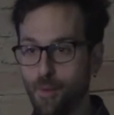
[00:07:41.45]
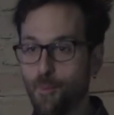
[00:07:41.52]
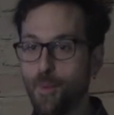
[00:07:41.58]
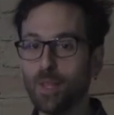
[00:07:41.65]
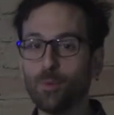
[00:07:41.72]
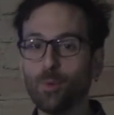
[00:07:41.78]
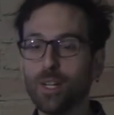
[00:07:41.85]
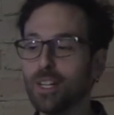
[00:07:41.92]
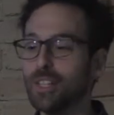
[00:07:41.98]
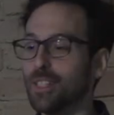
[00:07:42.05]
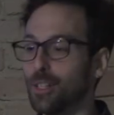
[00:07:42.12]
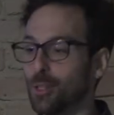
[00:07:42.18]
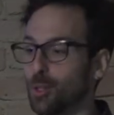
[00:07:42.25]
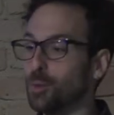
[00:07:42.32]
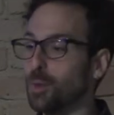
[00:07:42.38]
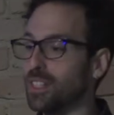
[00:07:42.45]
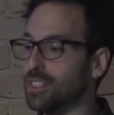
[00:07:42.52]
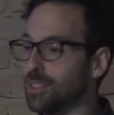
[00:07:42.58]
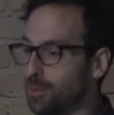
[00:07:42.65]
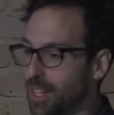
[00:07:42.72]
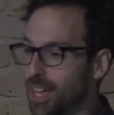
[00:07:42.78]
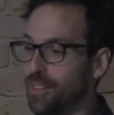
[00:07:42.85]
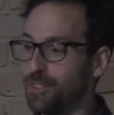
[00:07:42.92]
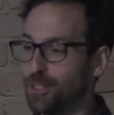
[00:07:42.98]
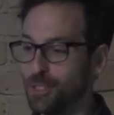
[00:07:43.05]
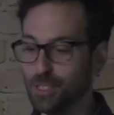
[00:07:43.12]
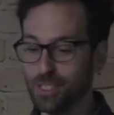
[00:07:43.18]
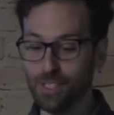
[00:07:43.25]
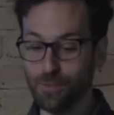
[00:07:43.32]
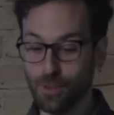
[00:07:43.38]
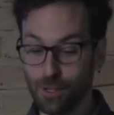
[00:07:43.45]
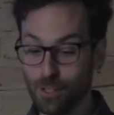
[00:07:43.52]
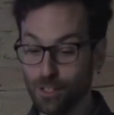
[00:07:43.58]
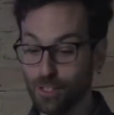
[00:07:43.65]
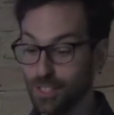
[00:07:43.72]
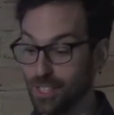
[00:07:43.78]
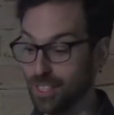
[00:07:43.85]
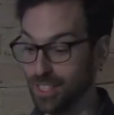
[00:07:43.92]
but we are the good ones and we have to use it for good.